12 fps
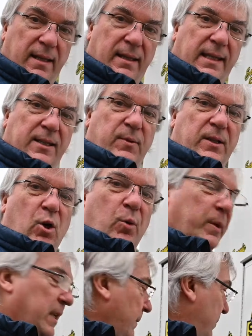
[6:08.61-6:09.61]
This would
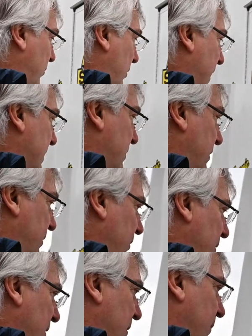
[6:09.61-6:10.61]
open up right
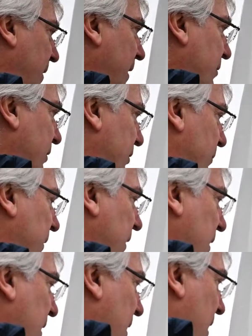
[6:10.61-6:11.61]
to the bedroom.
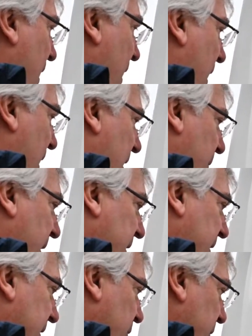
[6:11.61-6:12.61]

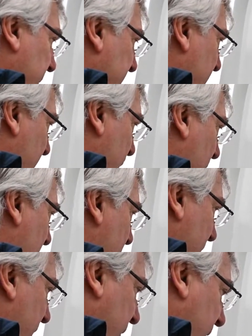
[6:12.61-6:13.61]
And then there would be
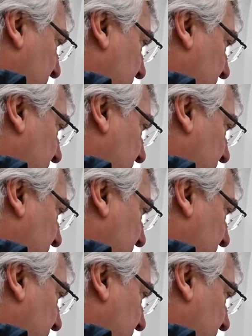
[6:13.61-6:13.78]
storage area